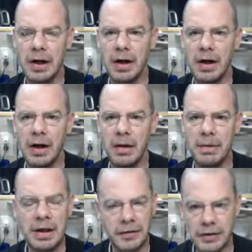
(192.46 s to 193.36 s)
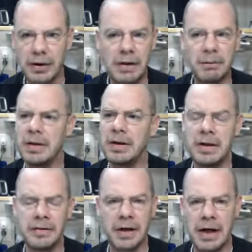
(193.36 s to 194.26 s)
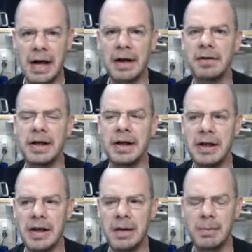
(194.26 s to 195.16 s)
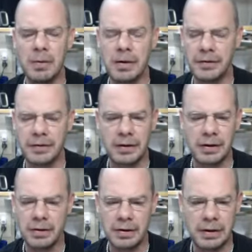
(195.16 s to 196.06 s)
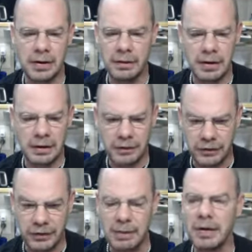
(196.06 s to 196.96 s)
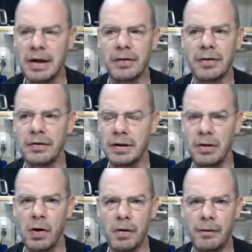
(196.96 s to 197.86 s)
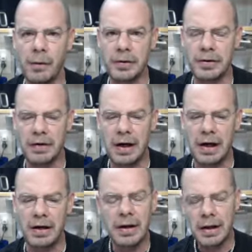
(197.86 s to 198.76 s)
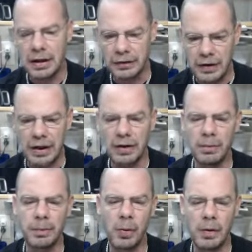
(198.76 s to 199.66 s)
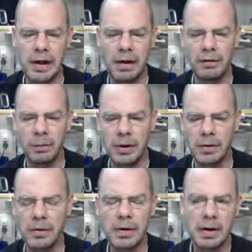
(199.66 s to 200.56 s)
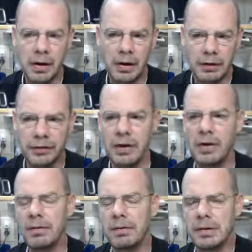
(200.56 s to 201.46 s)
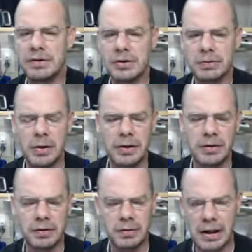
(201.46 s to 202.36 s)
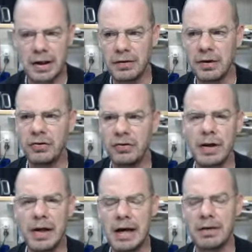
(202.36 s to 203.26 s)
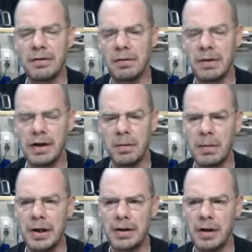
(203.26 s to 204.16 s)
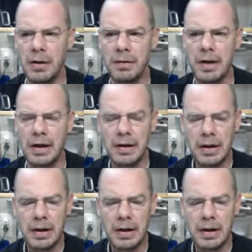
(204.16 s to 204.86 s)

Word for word: Um, it's gonna it's gonna act like an enamel. It's gonna you know it's the same thing. It's gonna take longer for it to dry. It's not gonna pull down as well. So I just wanted to kind of touch on that to let everybody know that,